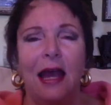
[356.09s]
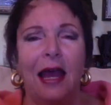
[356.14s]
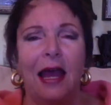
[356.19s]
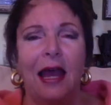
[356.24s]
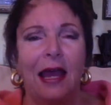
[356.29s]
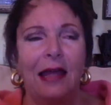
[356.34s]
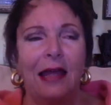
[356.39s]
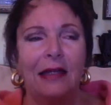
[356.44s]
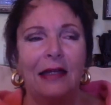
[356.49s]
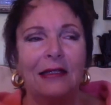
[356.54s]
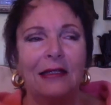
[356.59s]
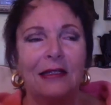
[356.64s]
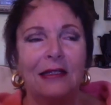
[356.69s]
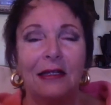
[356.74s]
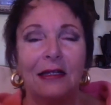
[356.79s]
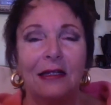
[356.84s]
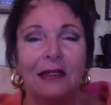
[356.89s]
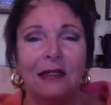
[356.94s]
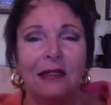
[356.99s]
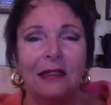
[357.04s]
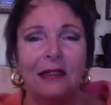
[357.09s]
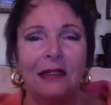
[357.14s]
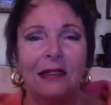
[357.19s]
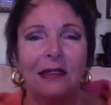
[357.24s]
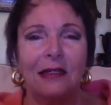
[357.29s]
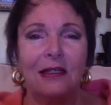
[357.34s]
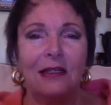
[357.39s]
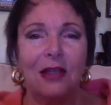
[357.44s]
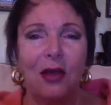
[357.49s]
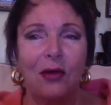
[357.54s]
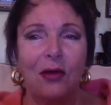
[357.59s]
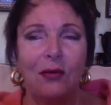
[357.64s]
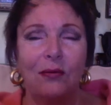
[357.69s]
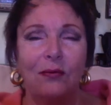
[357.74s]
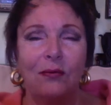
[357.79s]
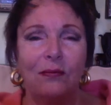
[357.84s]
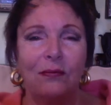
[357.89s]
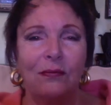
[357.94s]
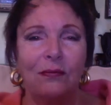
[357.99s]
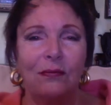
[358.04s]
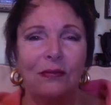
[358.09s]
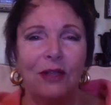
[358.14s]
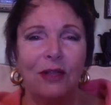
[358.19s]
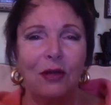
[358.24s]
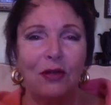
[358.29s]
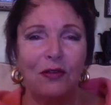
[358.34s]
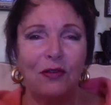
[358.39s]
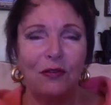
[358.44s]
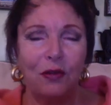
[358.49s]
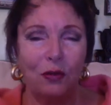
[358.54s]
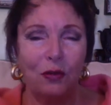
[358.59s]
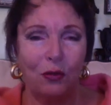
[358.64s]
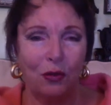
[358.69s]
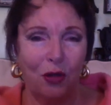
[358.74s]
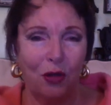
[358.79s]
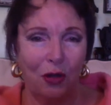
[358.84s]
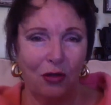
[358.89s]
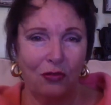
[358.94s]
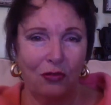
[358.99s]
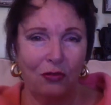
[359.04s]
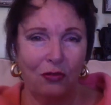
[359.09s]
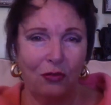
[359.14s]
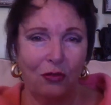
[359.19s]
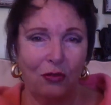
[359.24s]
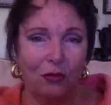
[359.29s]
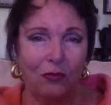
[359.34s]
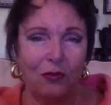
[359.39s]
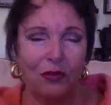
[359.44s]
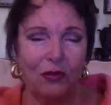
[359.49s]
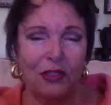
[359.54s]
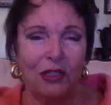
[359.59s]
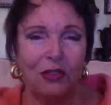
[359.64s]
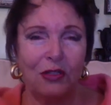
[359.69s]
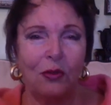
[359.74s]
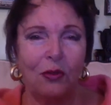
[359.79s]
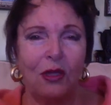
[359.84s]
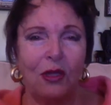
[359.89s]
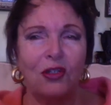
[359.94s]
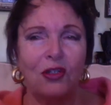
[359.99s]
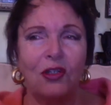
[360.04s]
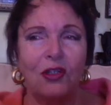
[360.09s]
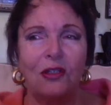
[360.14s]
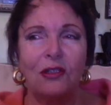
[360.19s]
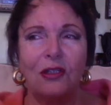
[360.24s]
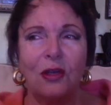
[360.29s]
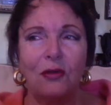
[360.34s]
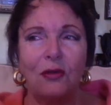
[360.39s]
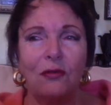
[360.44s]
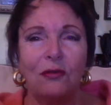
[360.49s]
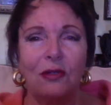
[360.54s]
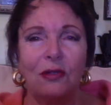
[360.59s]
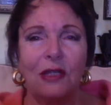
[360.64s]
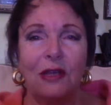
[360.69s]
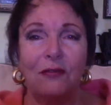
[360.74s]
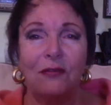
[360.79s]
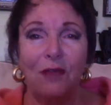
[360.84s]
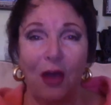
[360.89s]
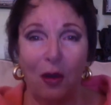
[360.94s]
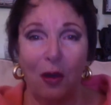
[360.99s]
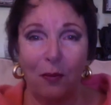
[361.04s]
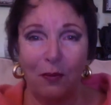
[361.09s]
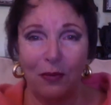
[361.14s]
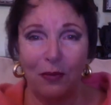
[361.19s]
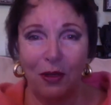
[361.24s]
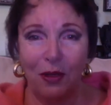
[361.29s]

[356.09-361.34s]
And so those of you who are going through an awful situation, don't give up,